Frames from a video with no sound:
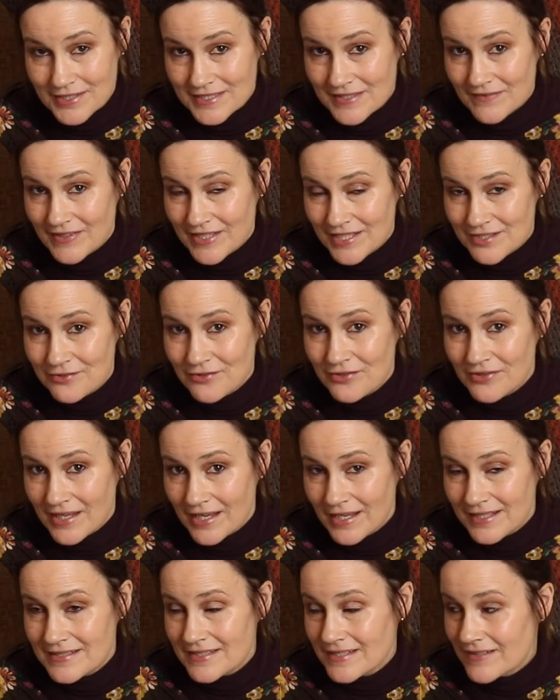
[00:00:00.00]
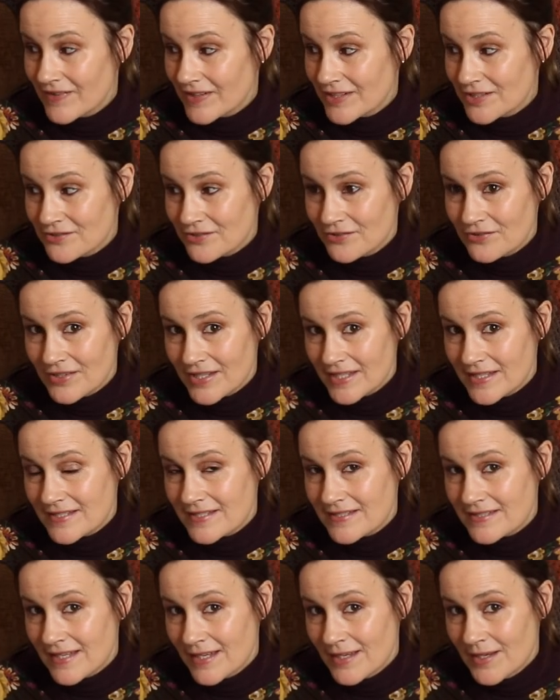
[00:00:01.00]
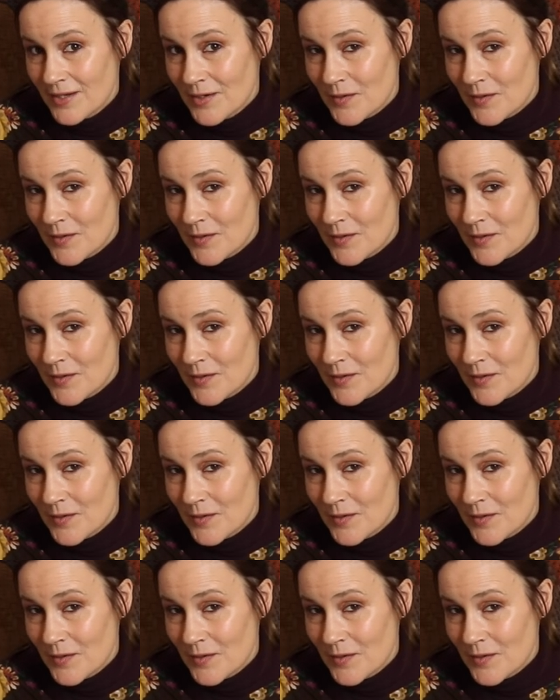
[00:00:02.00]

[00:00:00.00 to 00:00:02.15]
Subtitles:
Because if I'd have done this